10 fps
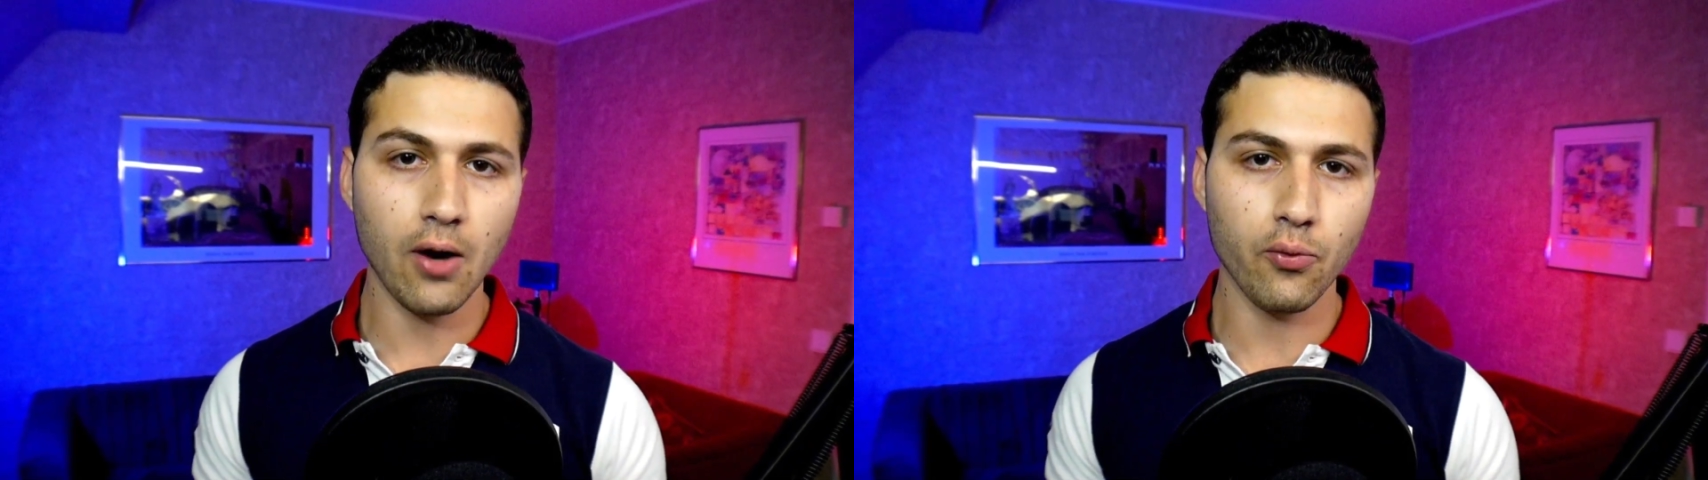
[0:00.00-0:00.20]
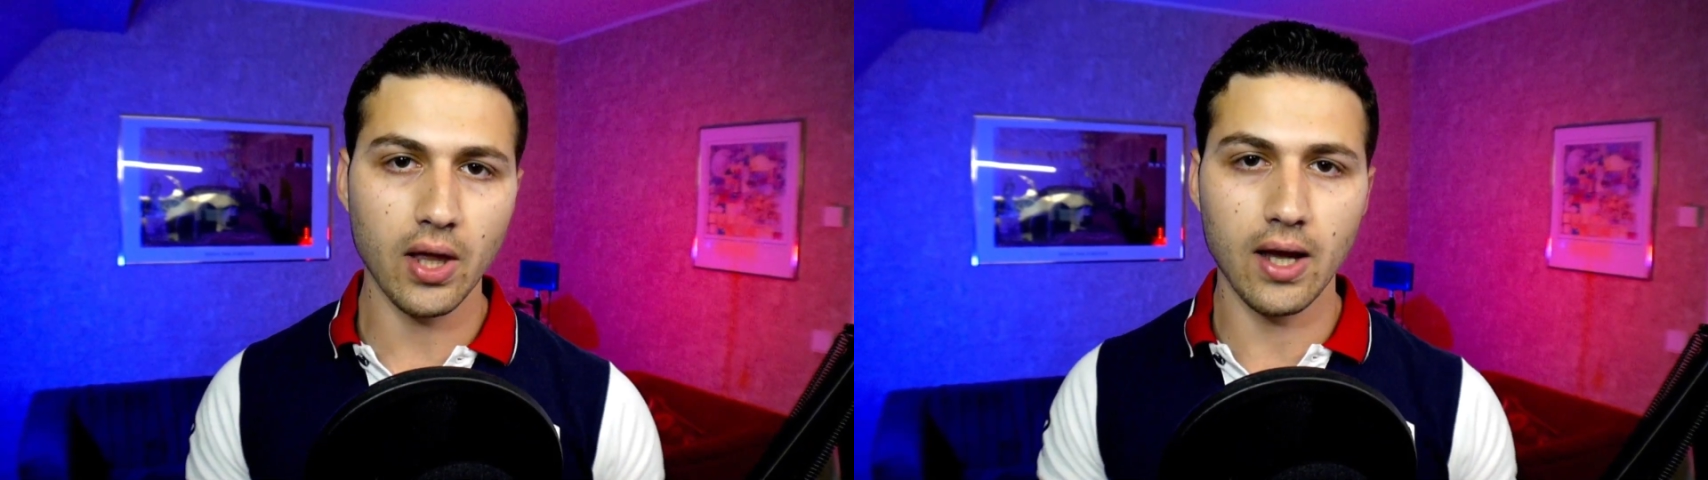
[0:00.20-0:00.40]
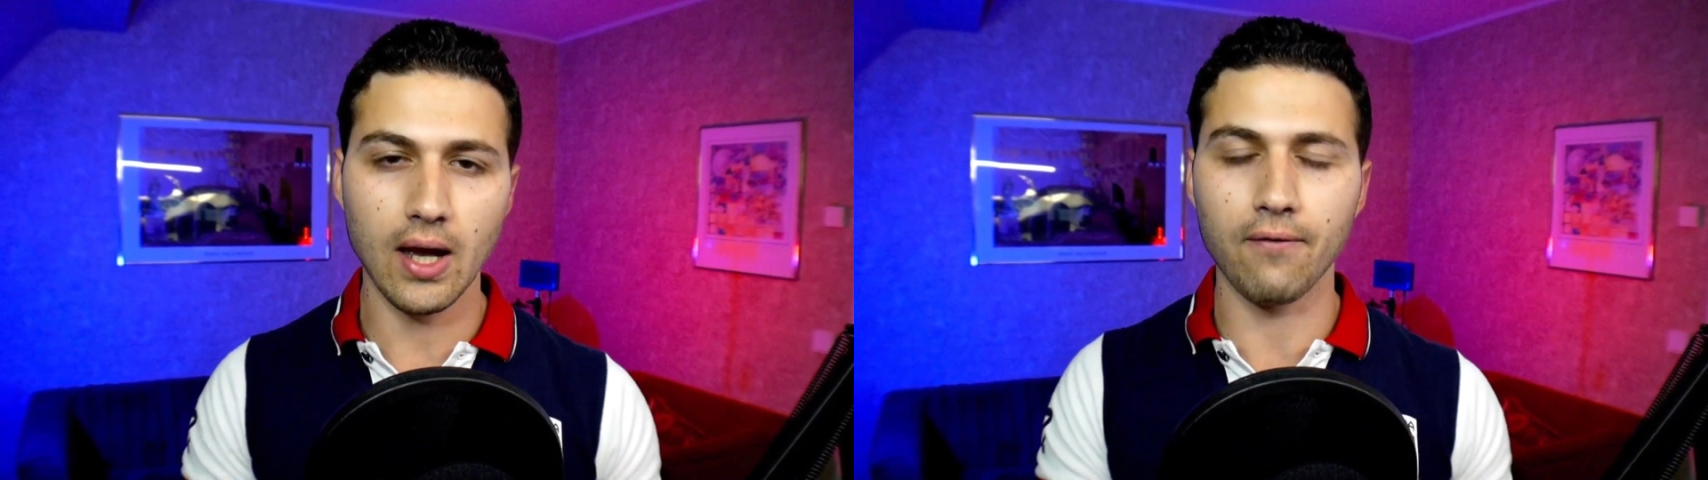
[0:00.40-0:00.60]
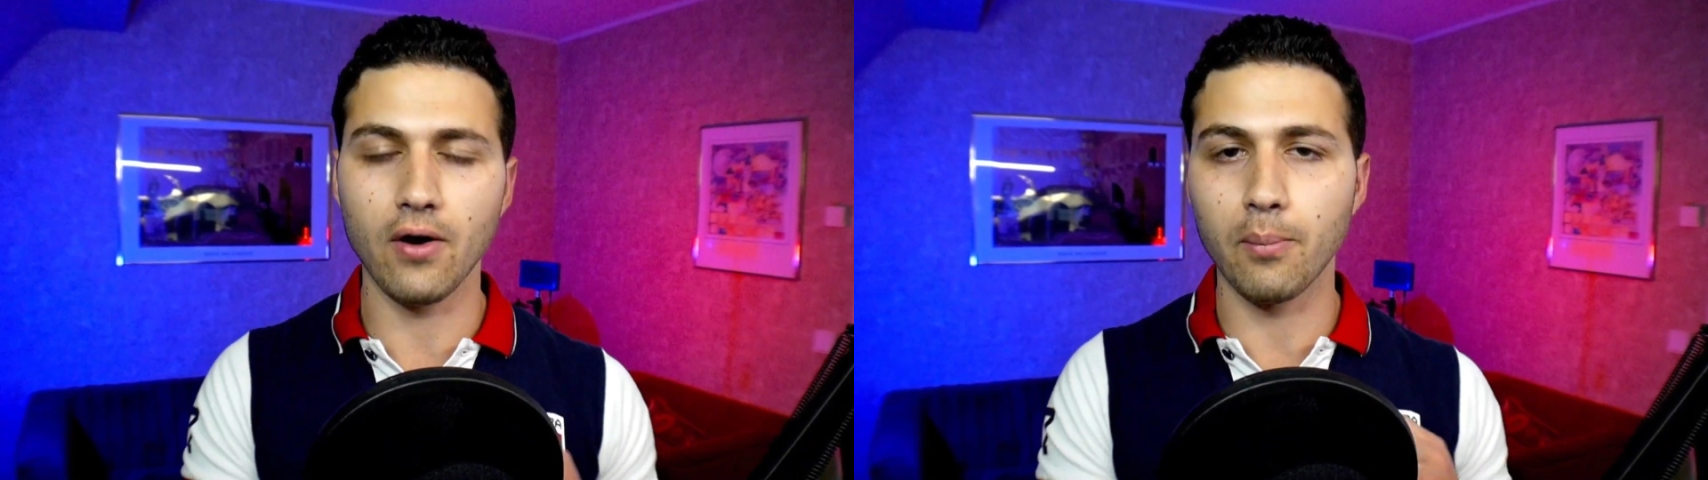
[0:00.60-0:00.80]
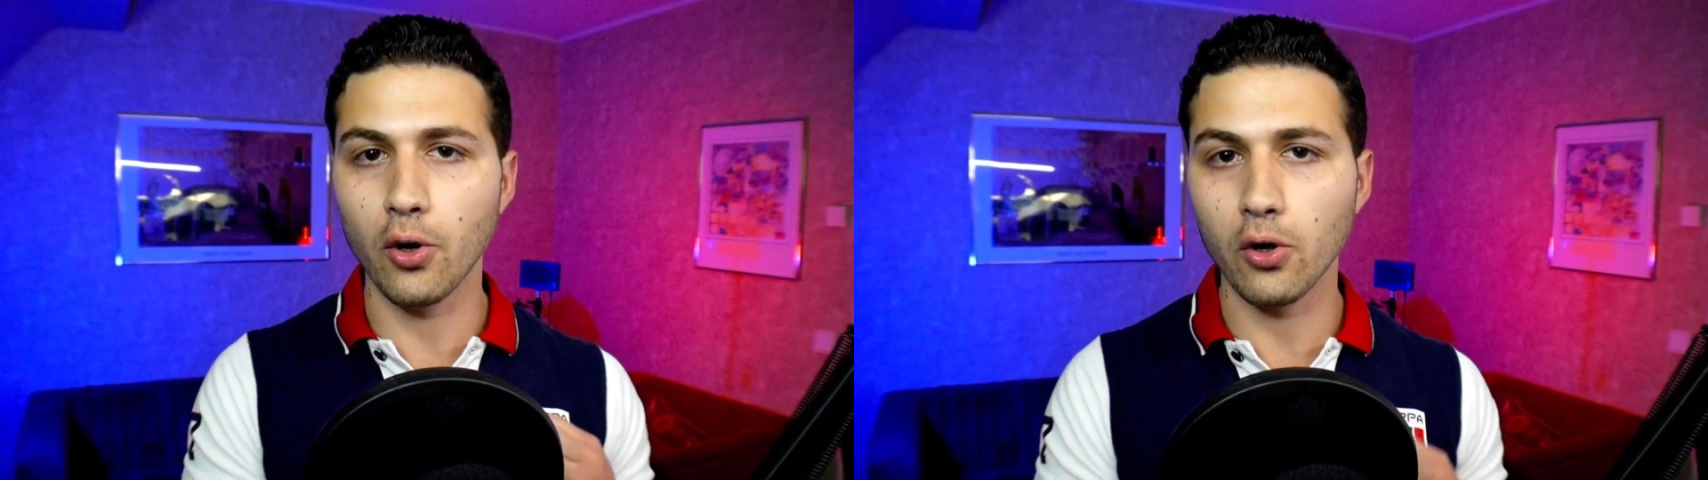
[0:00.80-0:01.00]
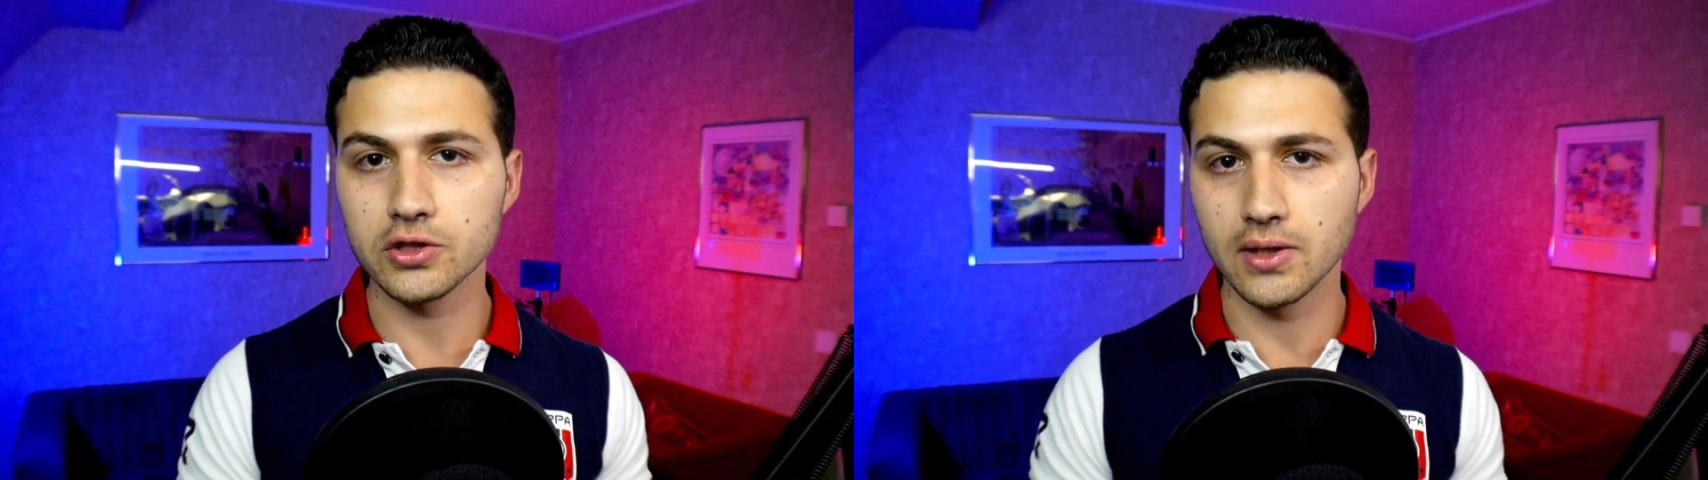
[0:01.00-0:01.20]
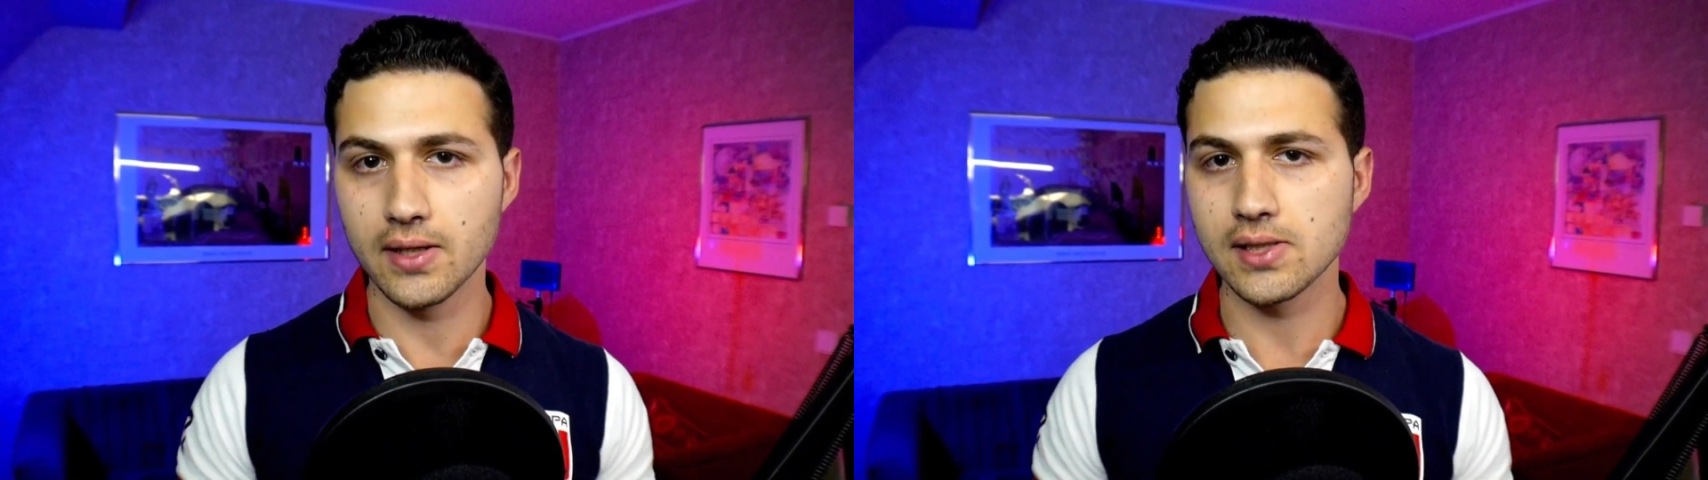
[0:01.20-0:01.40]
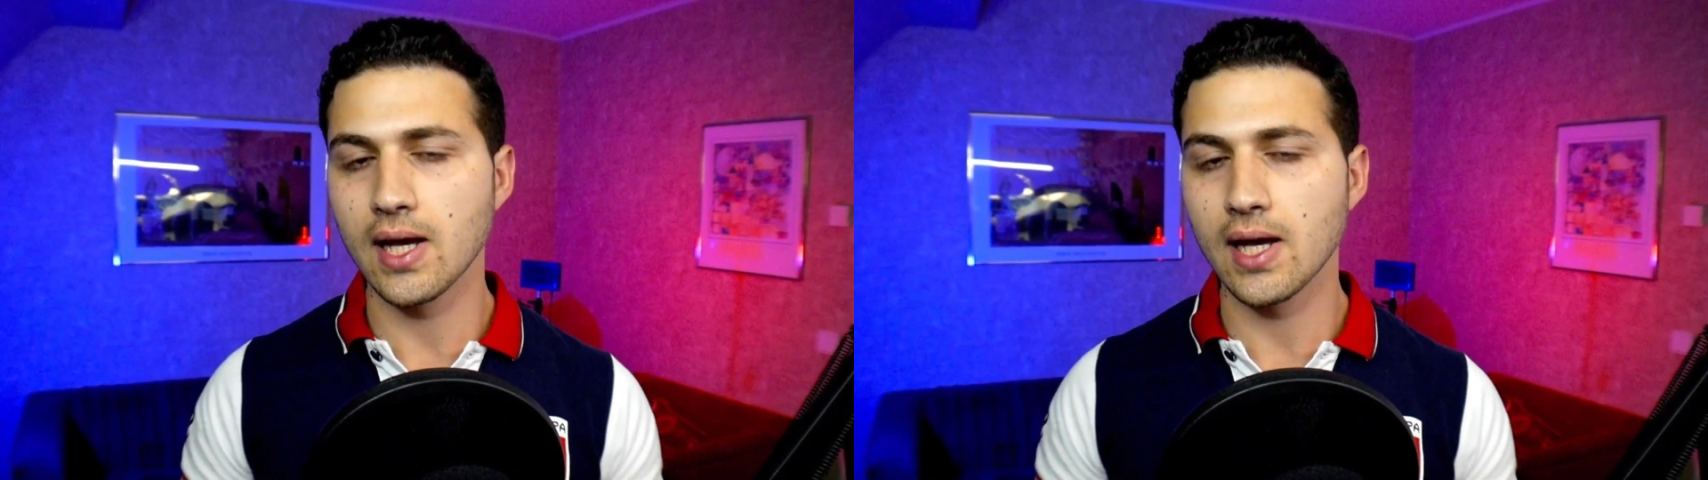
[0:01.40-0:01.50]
they have approached this